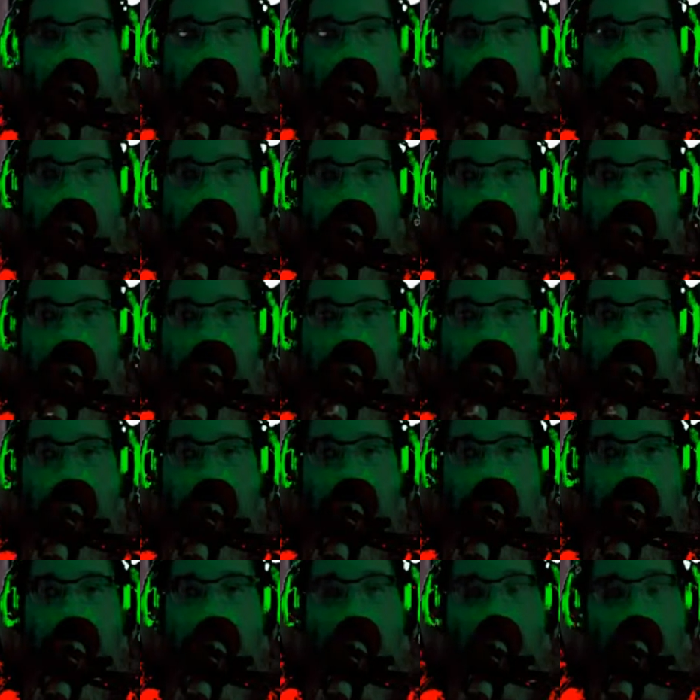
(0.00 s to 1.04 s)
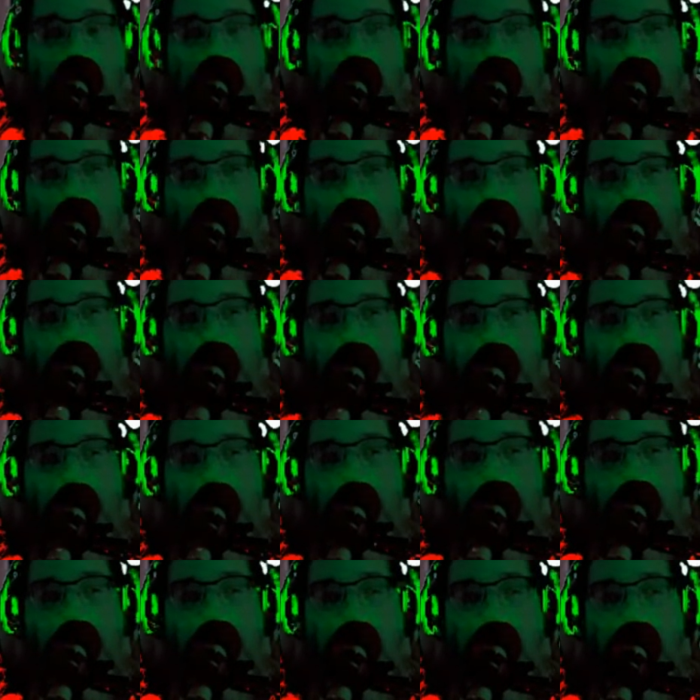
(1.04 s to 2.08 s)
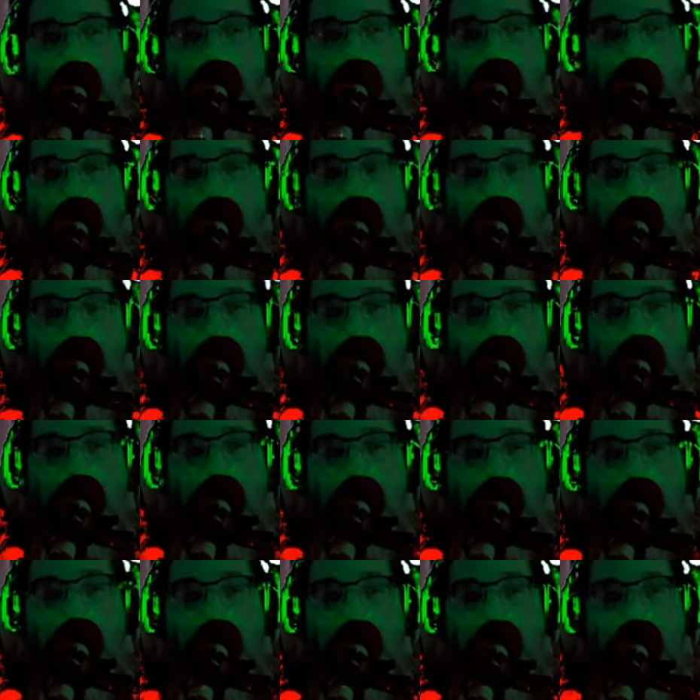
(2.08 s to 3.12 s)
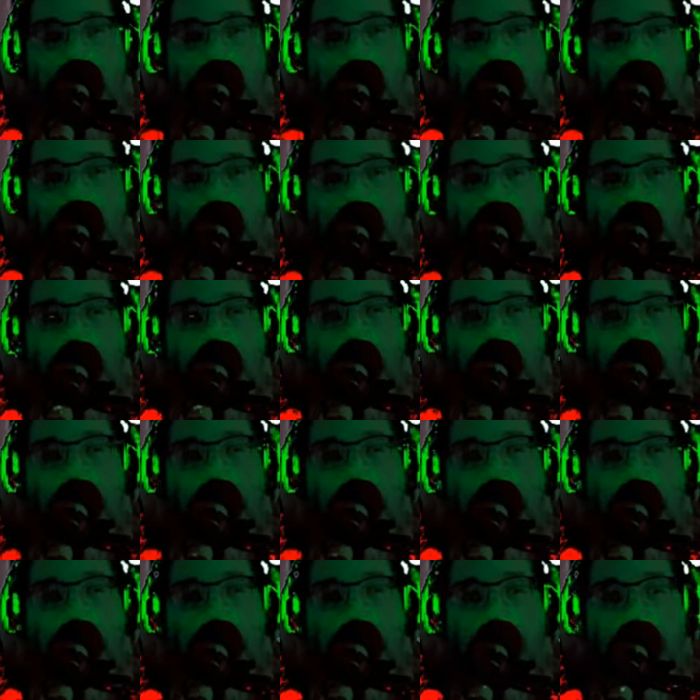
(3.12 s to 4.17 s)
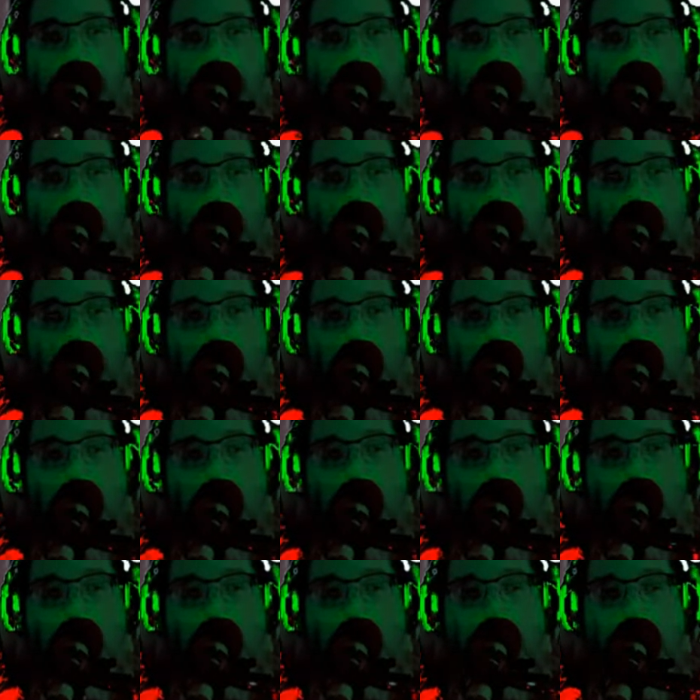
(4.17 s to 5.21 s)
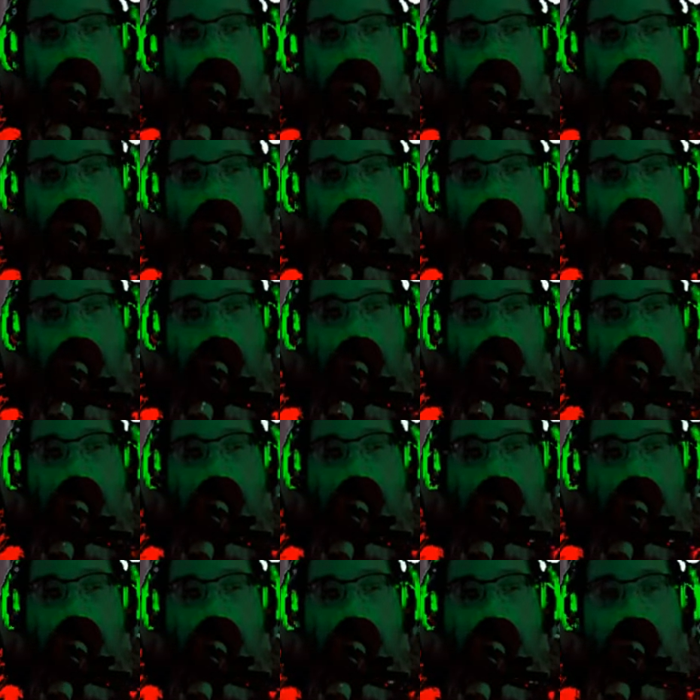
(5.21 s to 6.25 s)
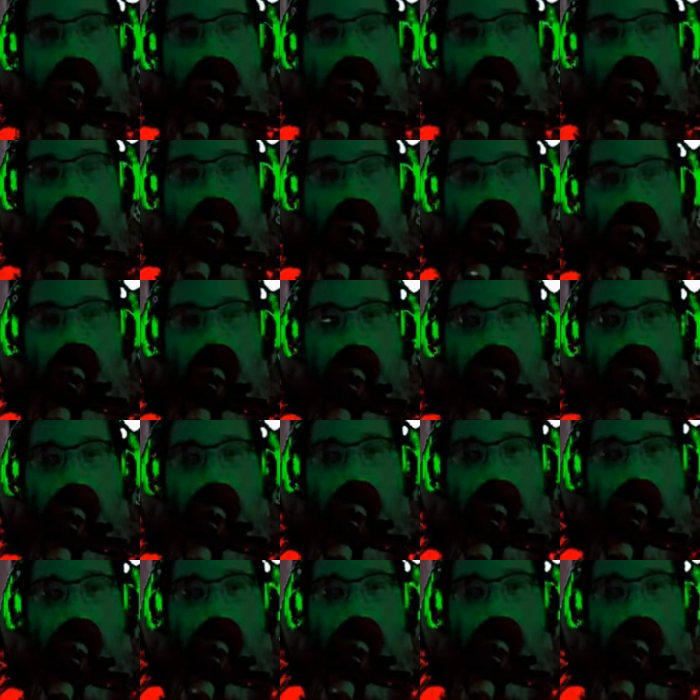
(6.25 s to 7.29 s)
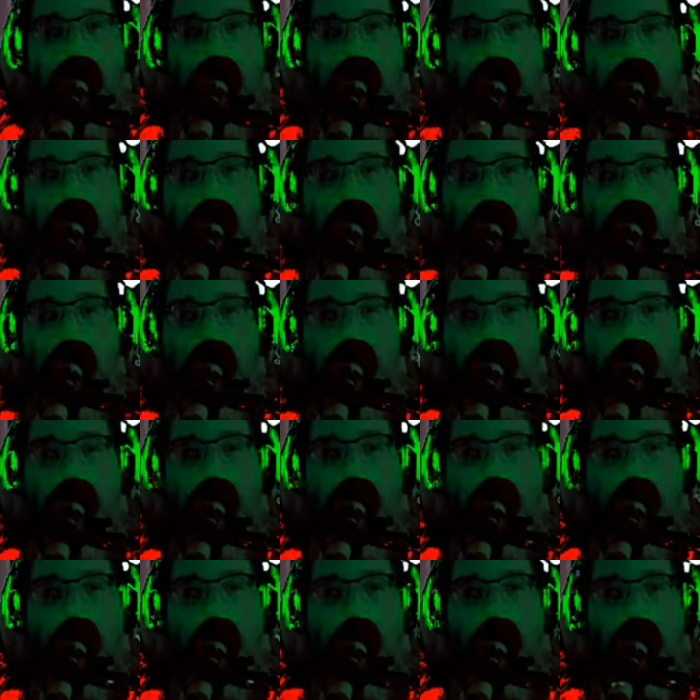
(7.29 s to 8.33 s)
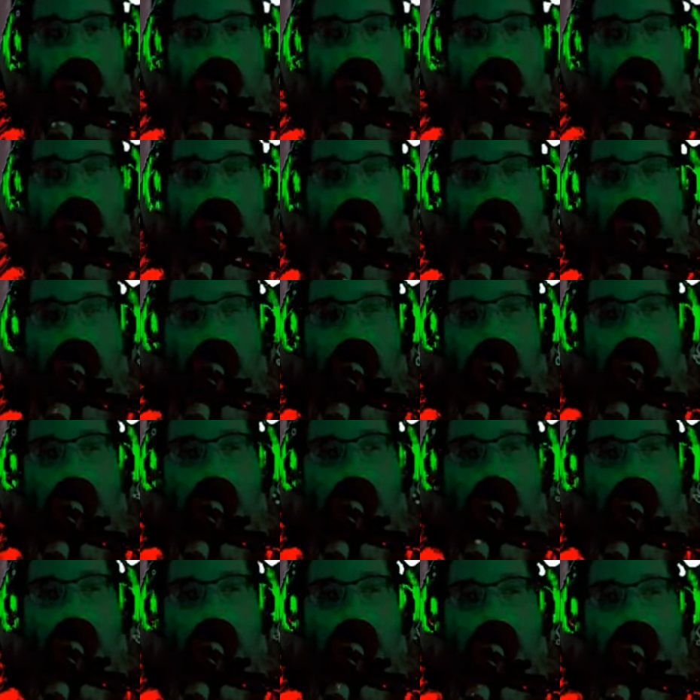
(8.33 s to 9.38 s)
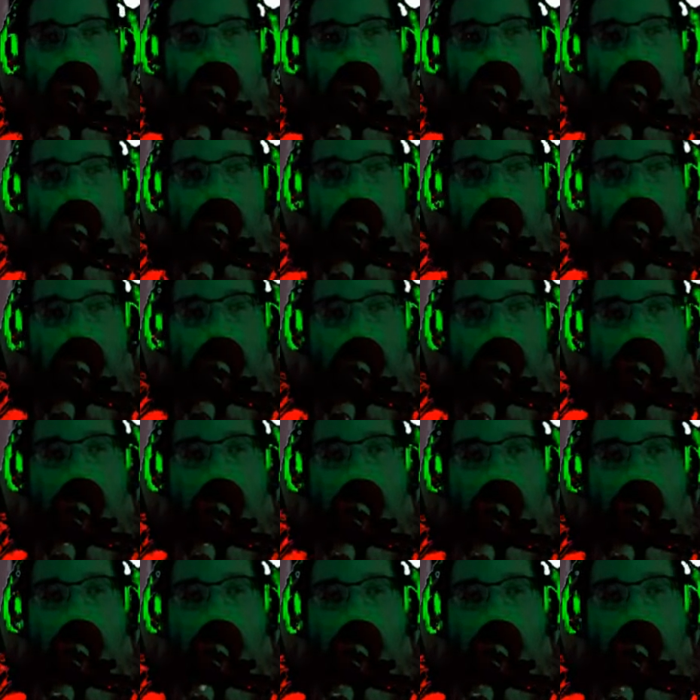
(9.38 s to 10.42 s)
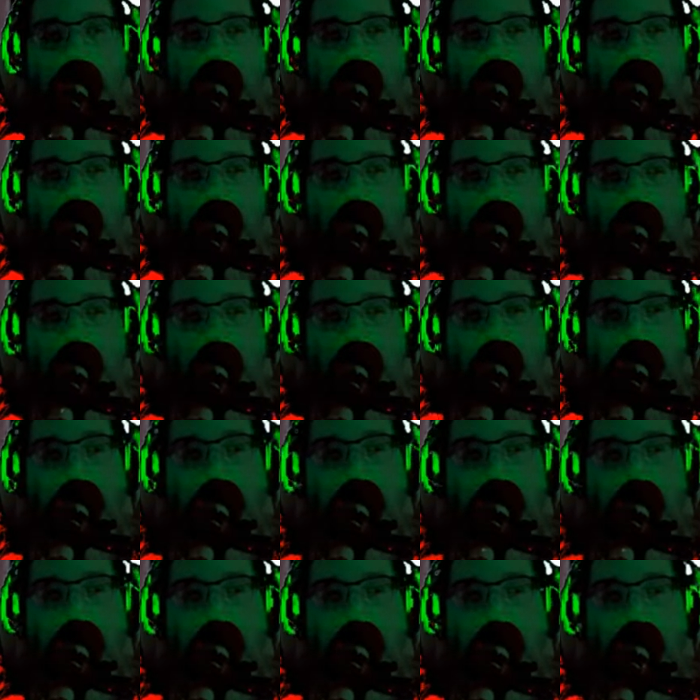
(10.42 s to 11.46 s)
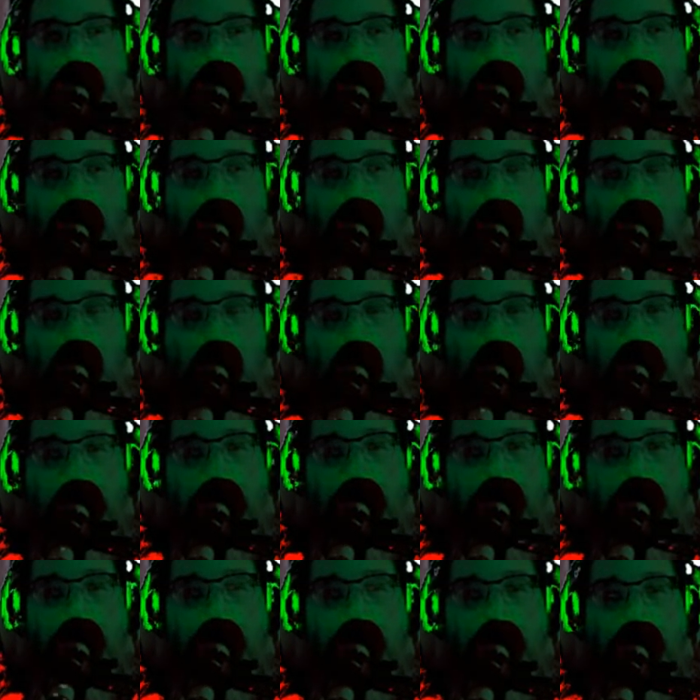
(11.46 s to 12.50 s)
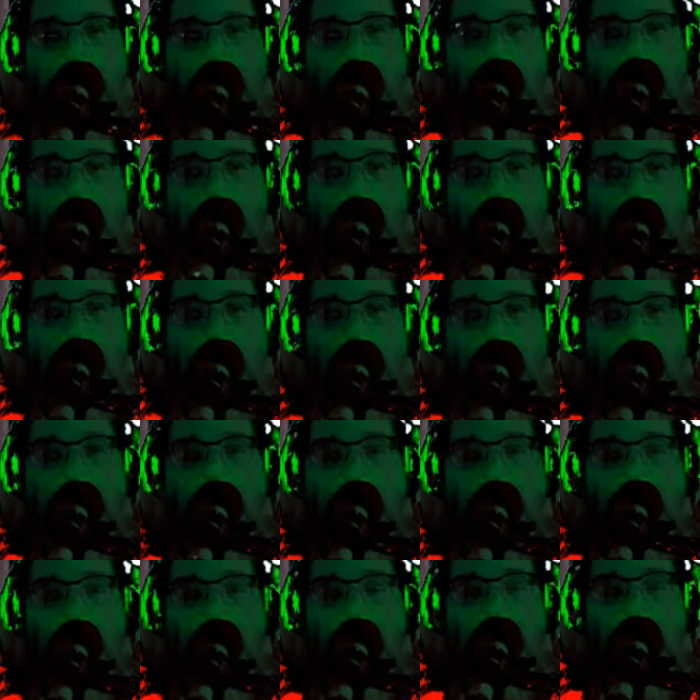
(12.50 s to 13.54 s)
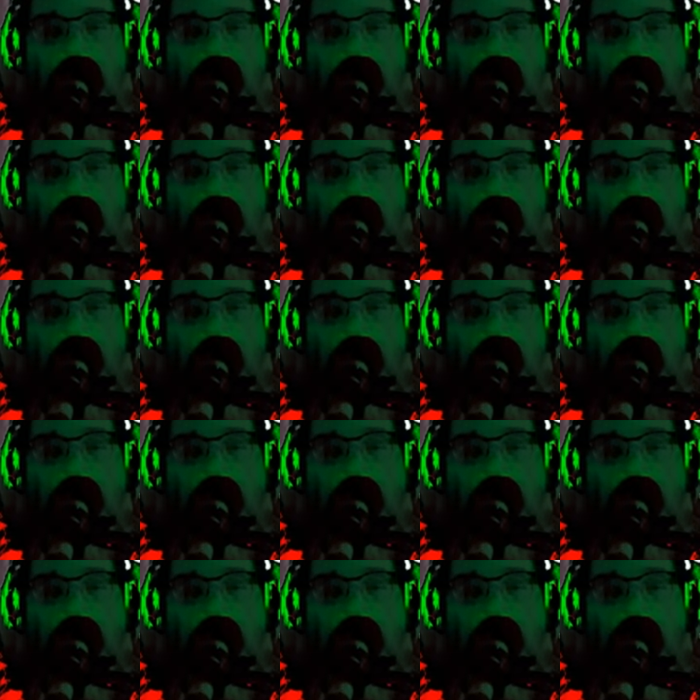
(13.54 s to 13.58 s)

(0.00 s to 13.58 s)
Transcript: I think that's kind of what he would be. So he's not really into the whole, he wants a strong American nationalism, but he doesn't want one based on whiteness or anything.